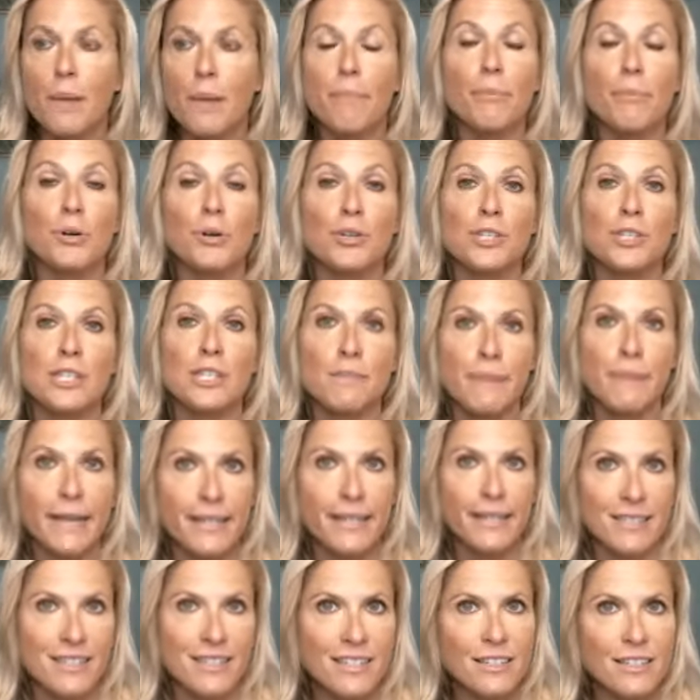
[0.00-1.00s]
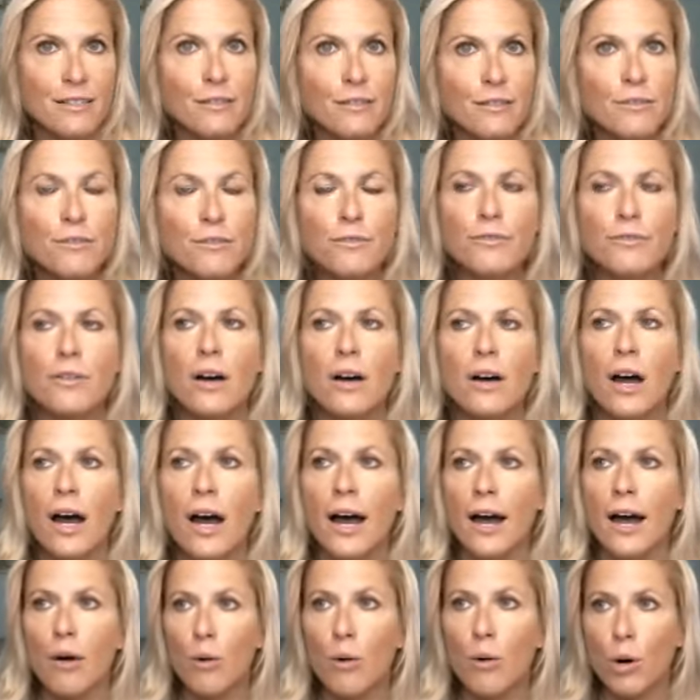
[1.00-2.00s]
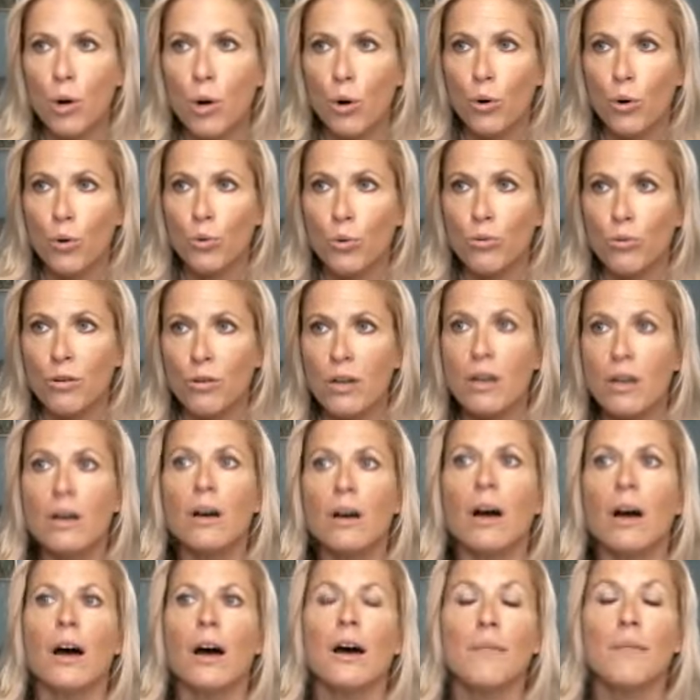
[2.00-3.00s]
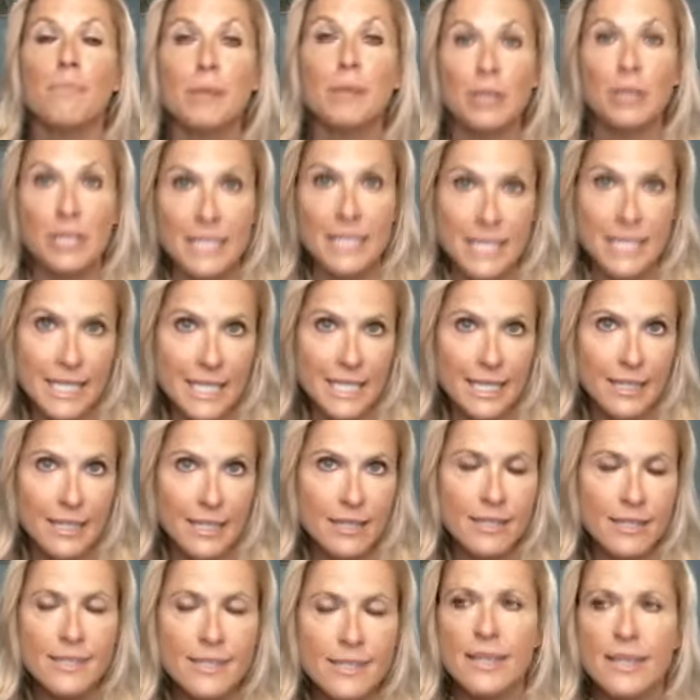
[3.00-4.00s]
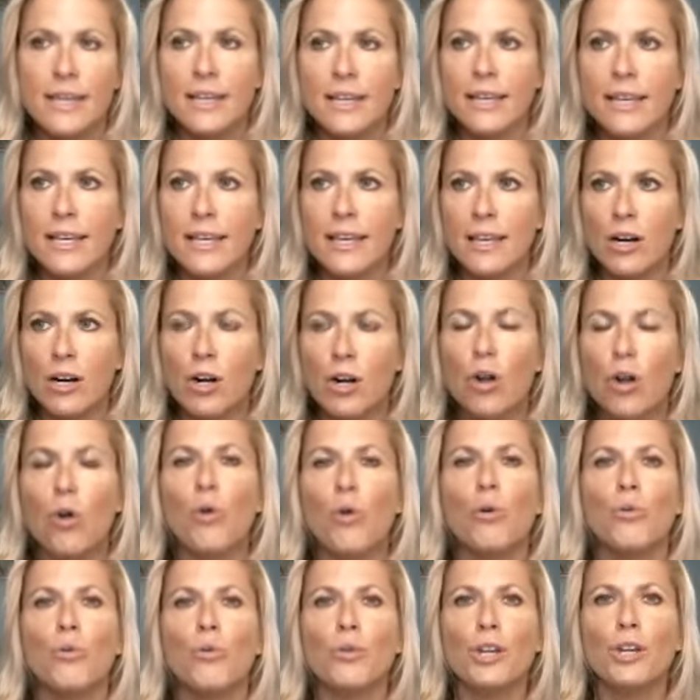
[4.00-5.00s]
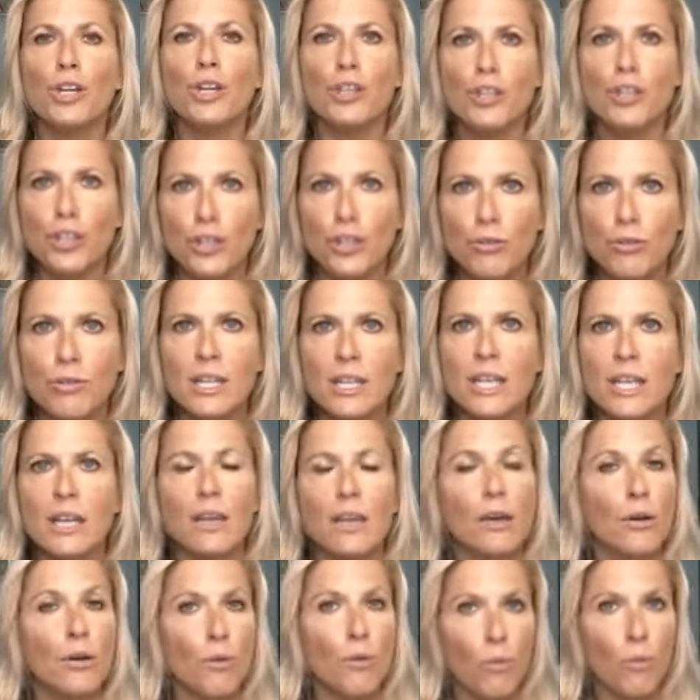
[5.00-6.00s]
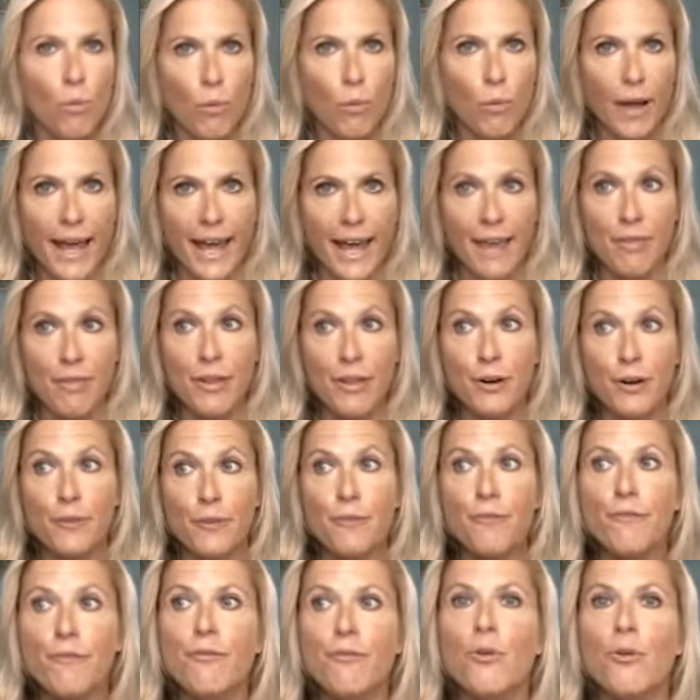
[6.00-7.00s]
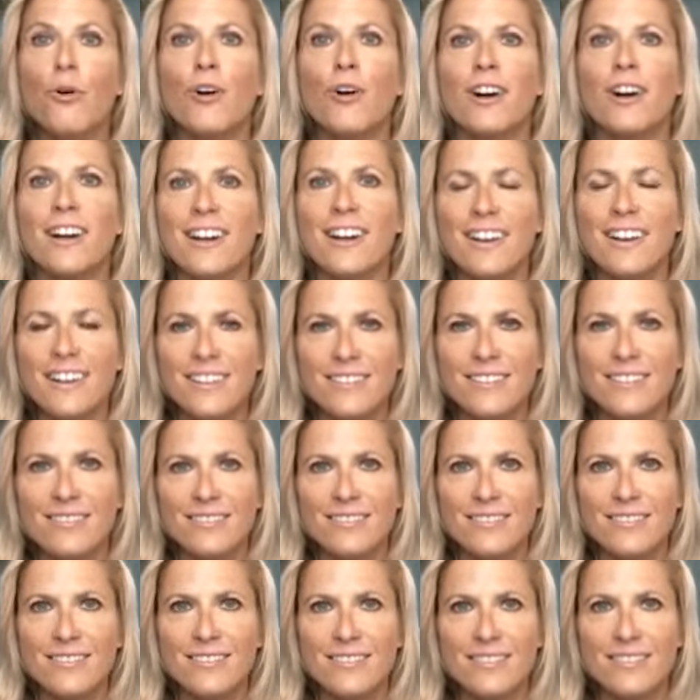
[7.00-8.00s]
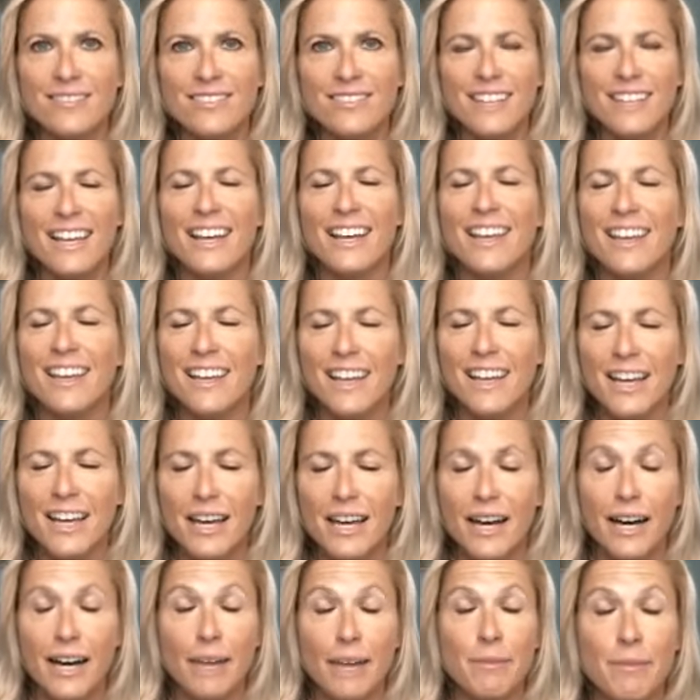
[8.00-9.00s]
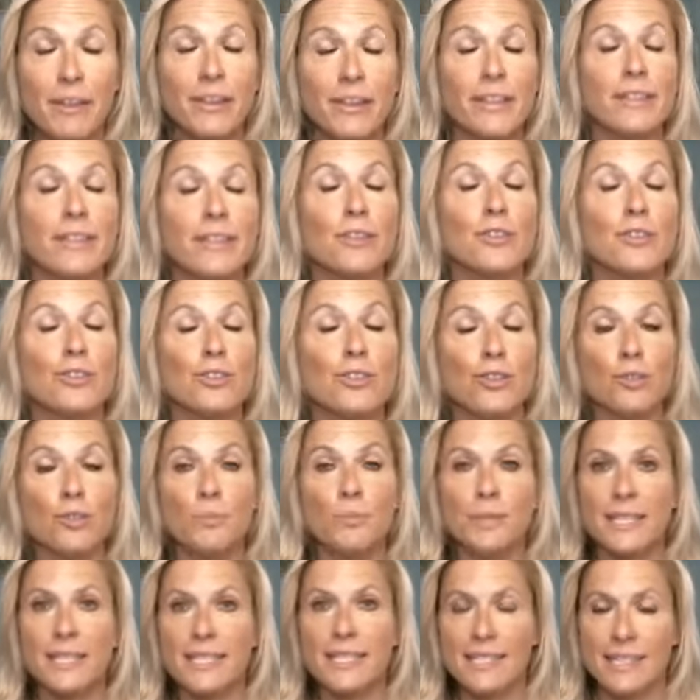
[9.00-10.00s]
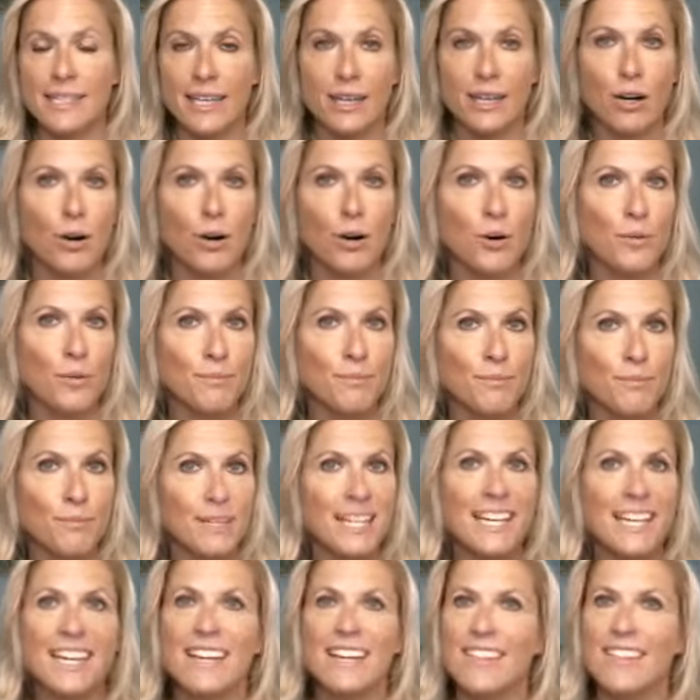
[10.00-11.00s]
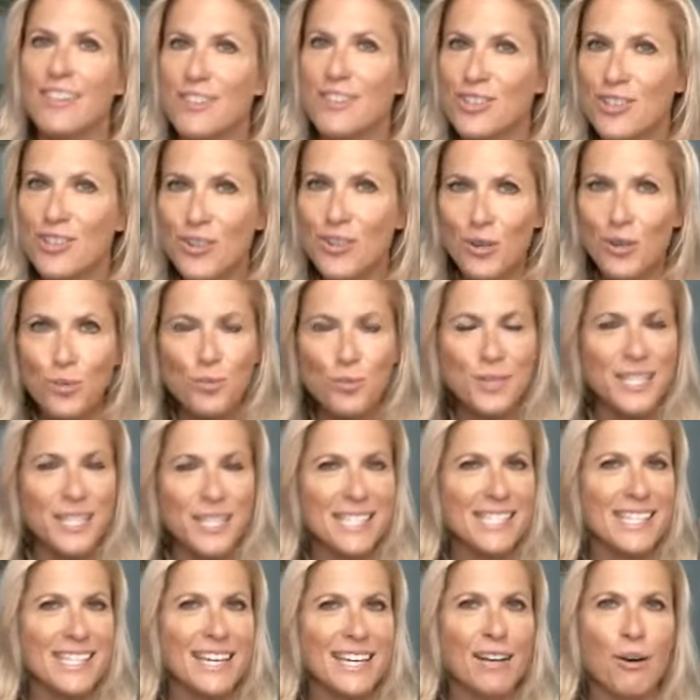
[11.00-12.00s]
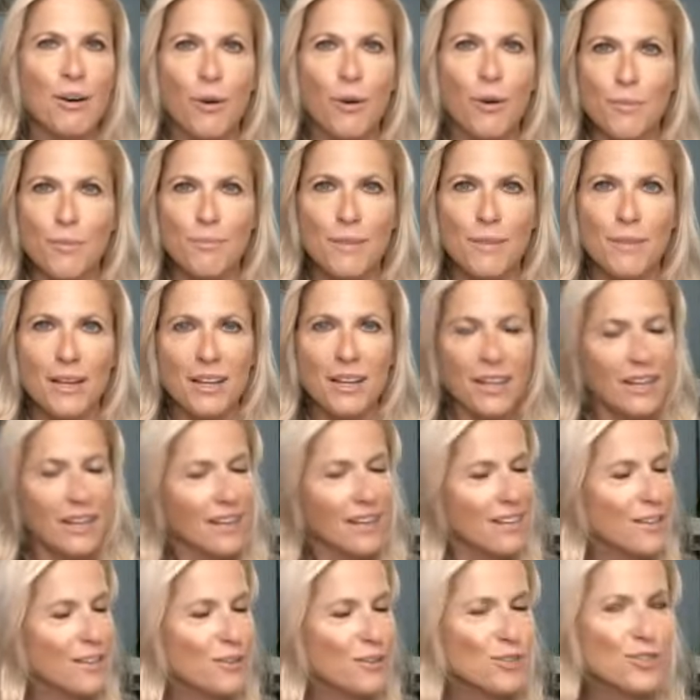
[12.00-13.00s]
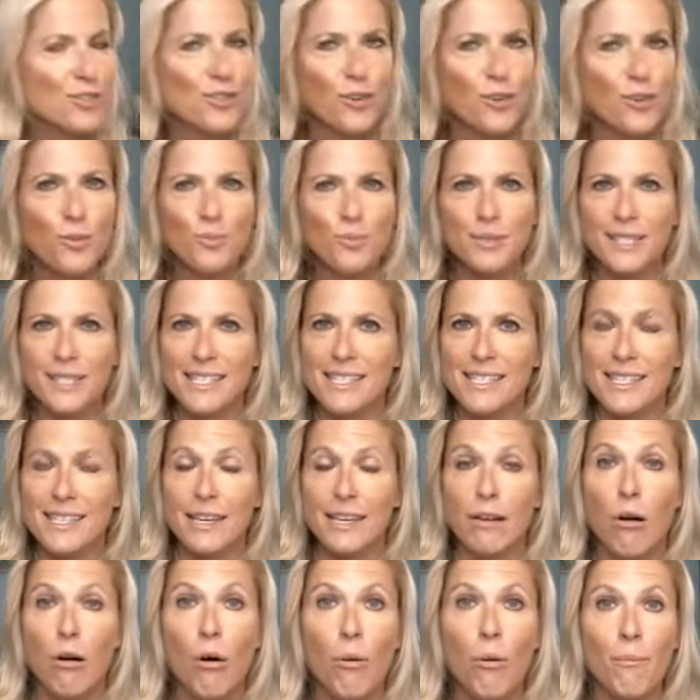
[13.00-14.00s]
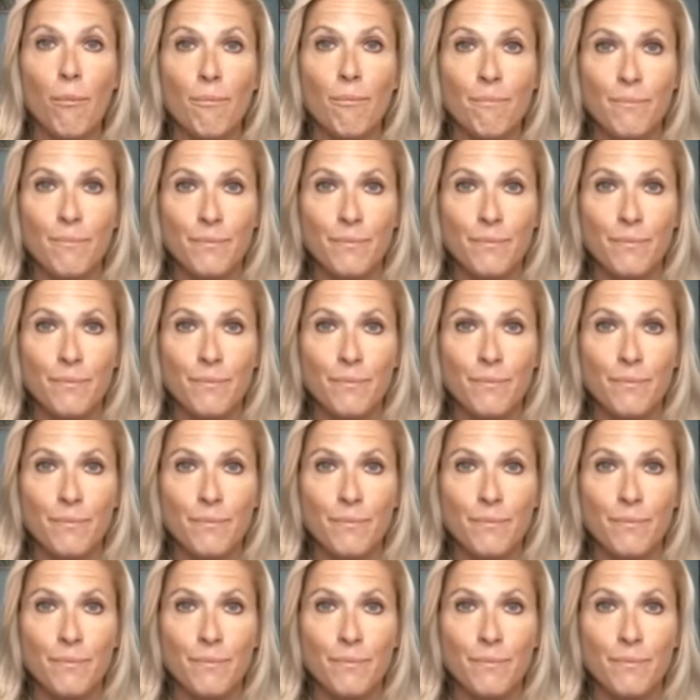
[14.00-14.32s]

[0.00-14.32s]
perspective, our own abilities in our own unique way. Therefore, I'm hearing there's no place like home. There's no place like home. There's no place like home.